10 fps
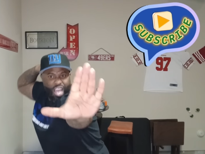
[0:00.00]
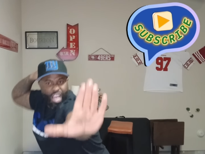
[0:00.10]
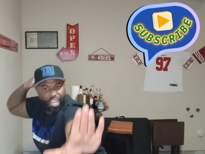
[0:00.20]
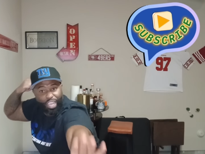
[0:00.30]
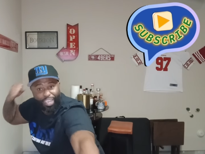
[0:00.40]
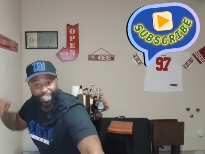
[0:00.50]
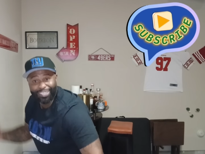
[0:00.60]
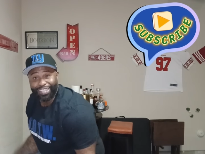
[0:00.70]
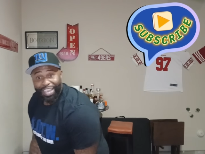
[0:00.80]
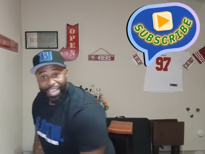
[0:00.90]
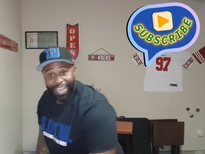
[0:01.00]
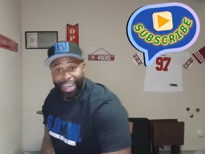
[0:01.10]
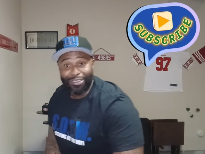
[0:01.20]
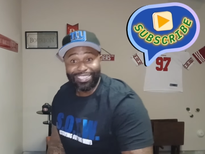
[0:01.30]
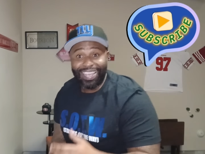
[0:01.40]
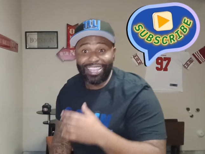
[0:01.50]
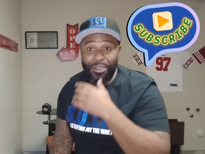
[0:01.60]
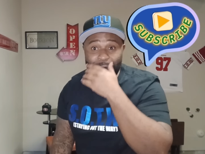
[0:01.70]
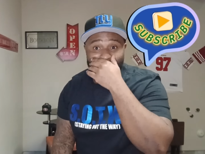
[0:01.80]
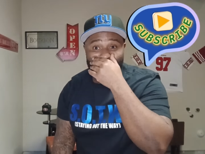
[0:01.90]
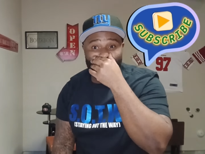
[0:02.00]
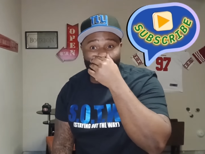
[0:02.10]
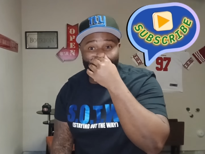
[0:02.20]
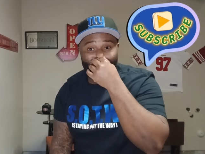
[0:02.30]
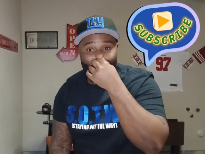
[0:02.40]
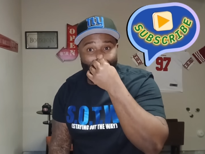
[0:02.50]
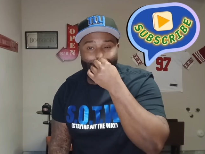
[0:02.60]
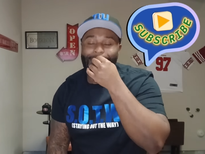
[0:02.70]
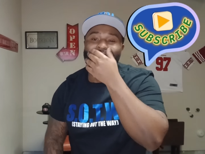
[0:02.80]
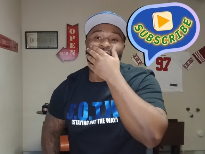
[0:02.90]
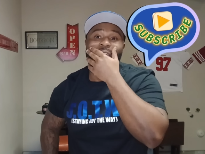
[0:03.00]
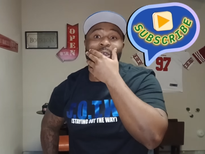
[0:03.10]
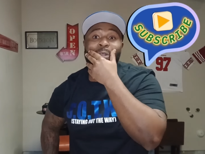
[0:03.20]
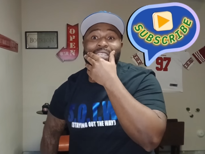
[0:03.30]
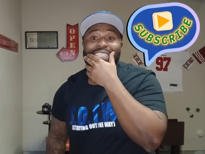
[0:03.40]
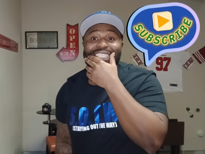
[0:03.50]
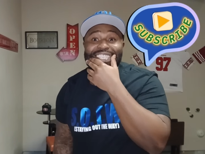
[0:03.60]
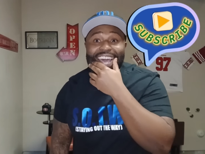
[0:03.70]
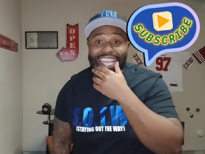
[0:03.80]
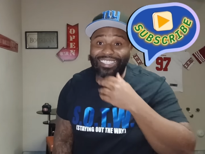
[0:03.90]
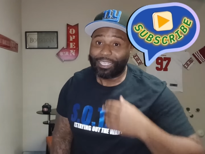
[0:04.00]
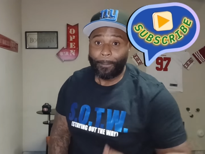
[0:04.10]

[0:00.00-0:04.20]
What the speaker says: I was like, yo, what the fuck? I was like, yo, this is nuts.